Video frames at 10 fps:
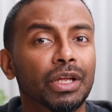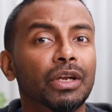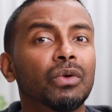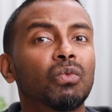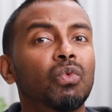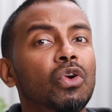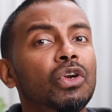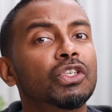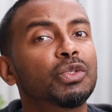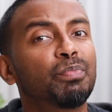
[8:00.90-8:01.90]
Their
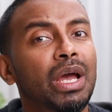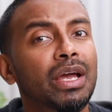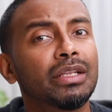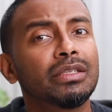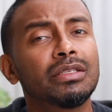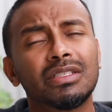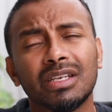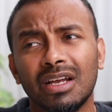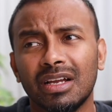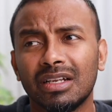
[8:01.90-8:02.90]
work spans
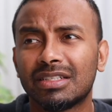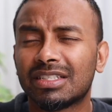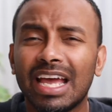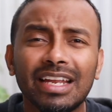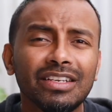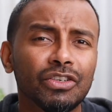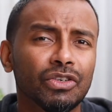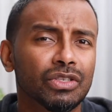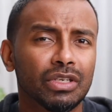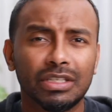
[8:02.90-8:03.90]
10
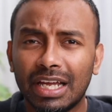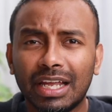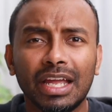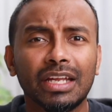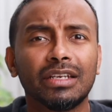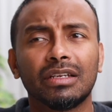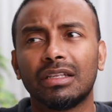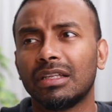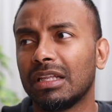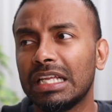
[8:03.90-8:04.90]
years, a decade,
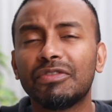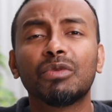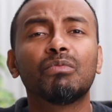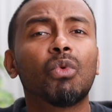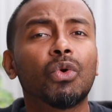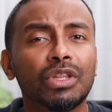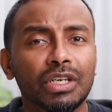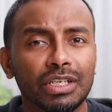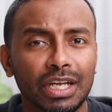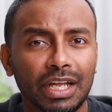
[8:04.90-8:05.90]
even more
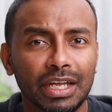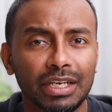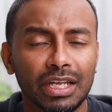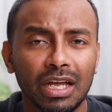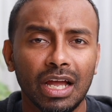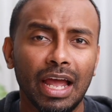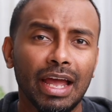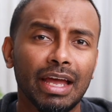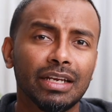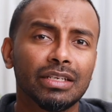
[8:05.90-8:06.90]
than a decade.
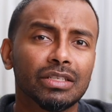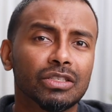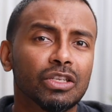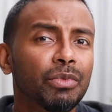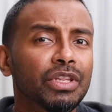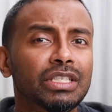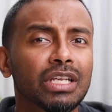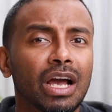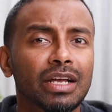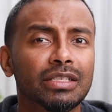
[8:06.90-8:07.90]
And some of these
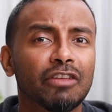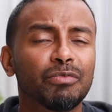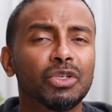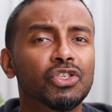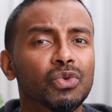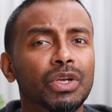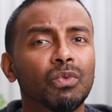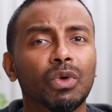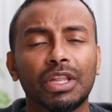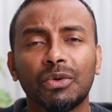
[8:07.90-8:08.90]
guys have been
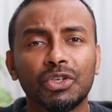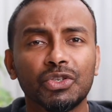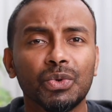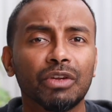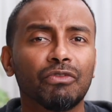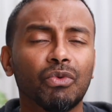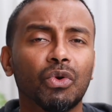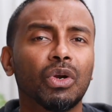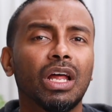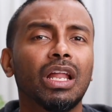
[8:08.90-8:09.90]
doing what they were doing
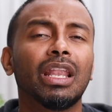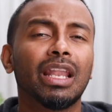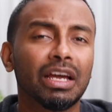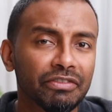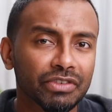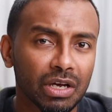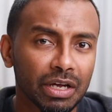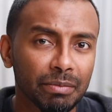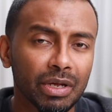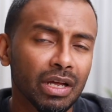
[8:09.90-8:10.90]
for a
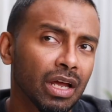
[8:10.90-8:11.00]
lifetime.